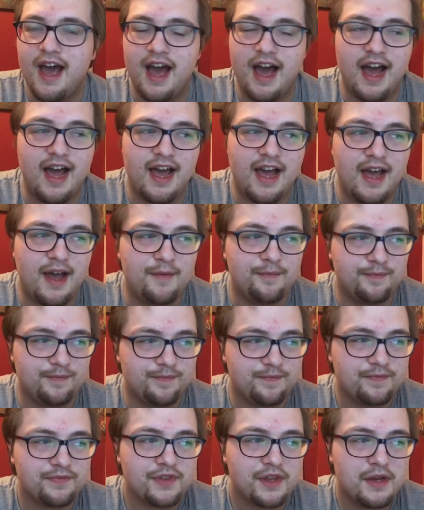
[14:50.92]

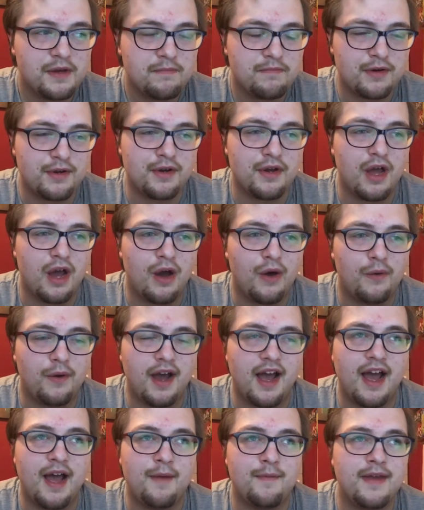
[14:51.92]
Um, but no,
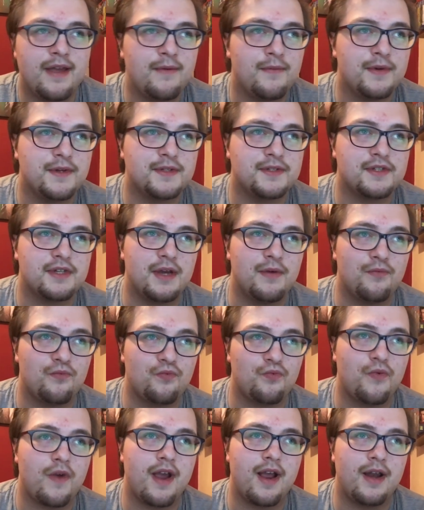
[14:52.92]
um, it was
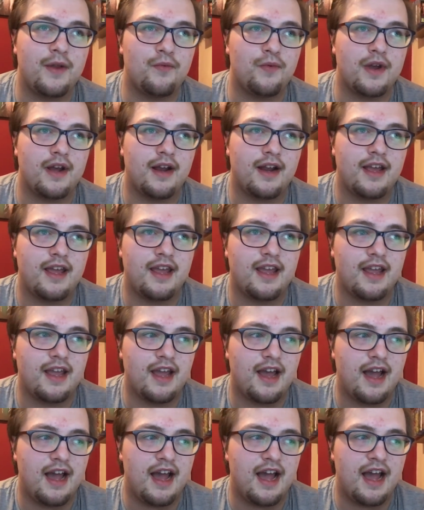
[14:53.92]
really, really
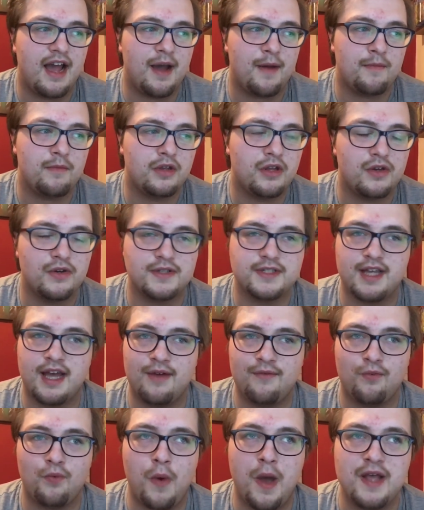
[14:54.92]
um, good to
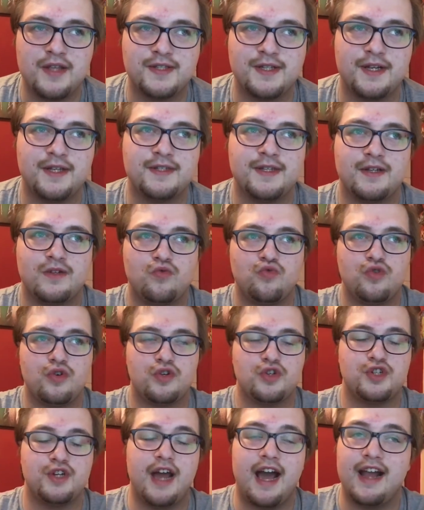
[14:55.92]
have Wesley's
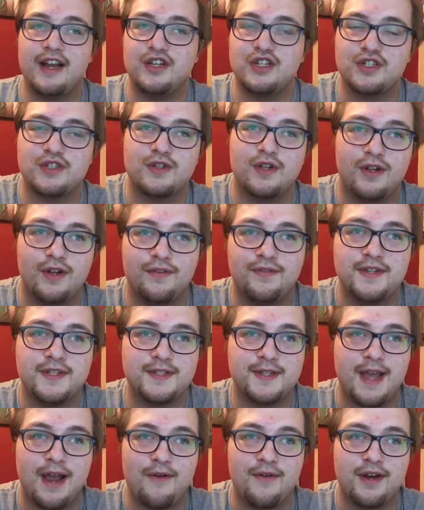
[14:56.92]
introduction. I just loved
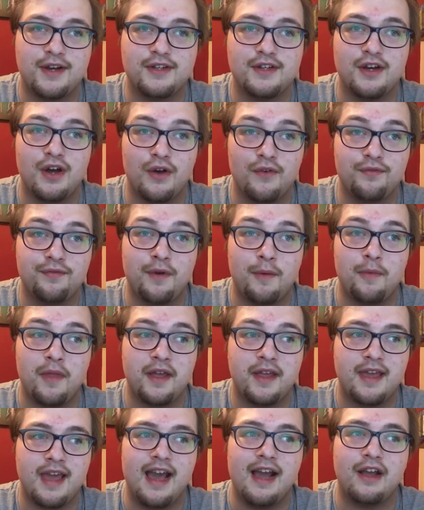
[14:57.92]
his character from
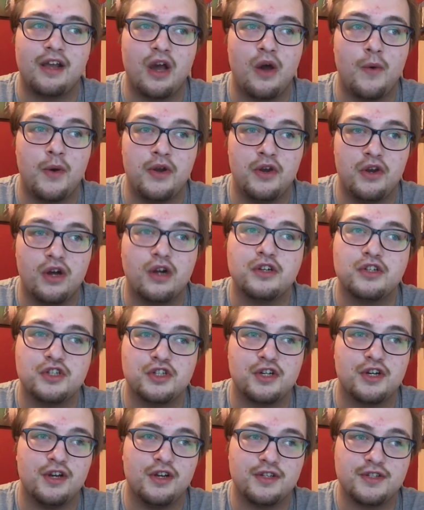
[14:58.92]
the get-go, and not
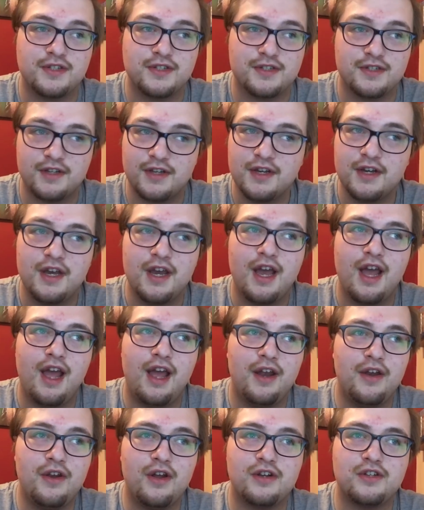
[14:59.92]
just
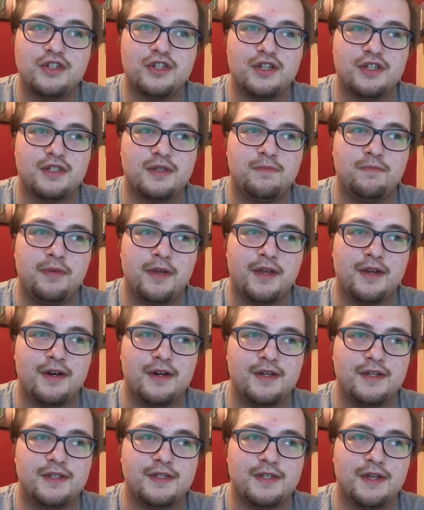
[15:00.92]
not just
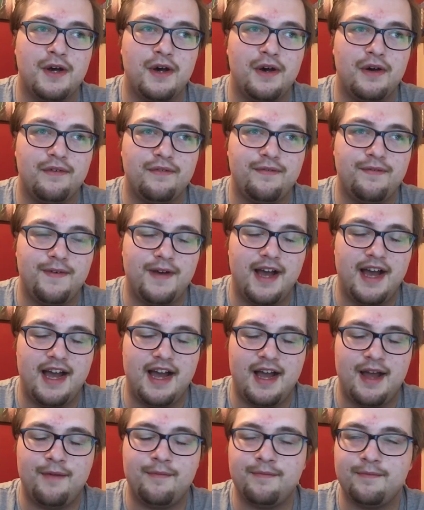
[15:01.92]
because of
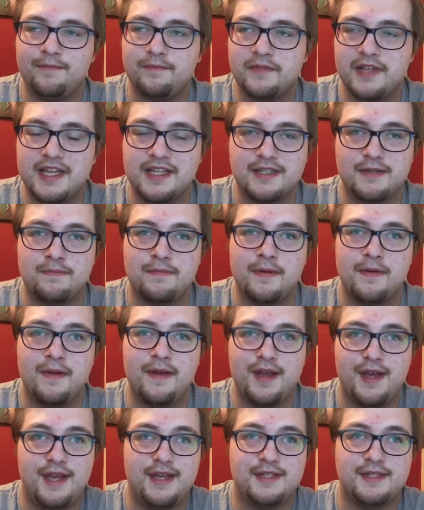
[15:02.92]
um, his
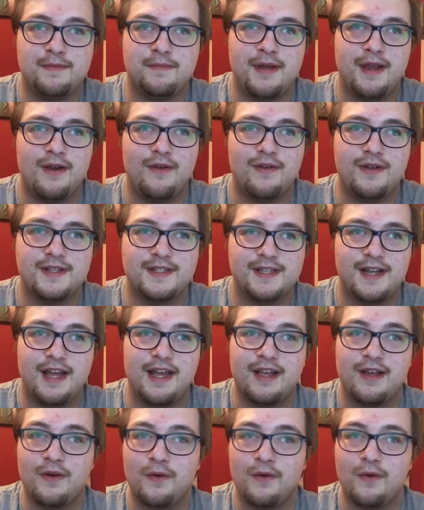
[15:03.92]
his appearance, like